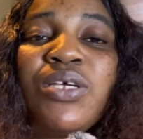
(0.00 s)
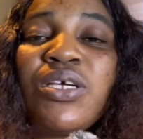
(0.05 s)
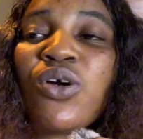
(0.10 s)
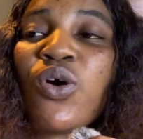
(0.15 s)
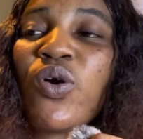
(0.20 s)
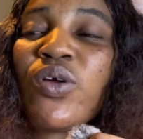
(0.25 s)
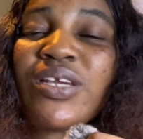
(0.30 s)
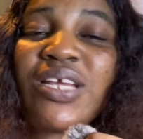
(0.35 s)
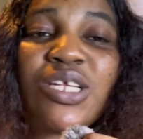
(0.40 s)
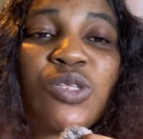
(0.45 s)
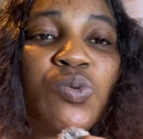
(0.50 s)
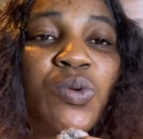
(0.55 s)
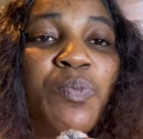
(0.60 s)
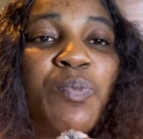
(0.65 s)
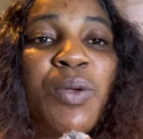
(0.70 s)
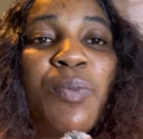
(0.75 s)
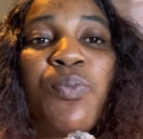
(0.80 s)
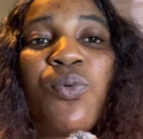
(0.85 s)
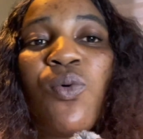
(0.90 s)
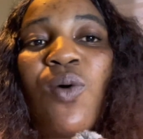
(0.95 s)
connect with
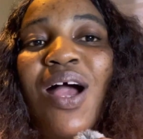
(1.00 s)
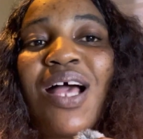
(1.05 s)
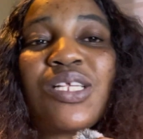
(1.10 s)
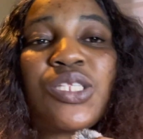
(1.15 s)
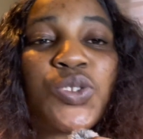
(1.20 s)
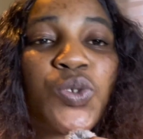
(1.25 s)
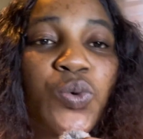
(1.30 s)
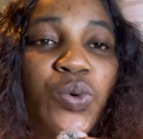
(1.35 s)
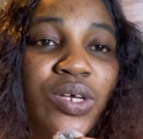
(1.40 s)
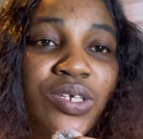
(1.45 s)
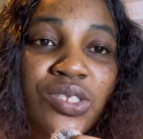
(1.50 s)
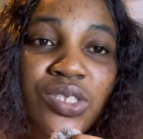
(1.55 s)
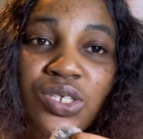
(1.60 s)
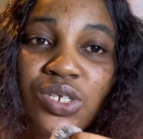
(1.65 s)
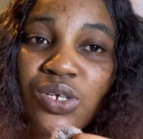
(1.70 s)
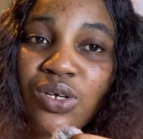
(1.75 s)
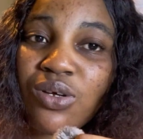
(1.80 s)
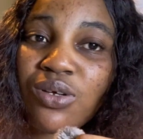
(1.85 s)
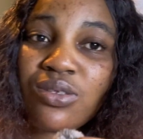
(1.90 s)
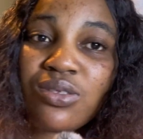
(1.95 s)
people, ask
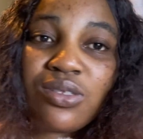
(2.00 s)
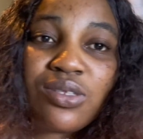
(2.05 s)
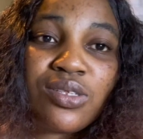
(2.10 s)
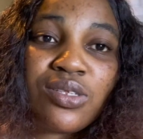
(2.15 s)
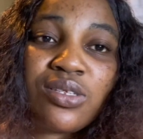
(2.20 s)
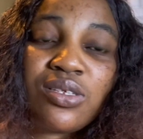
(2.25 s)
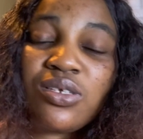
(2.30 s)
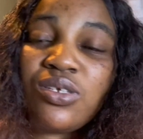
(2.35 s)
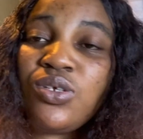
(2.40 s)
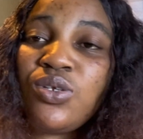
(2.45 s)
questions.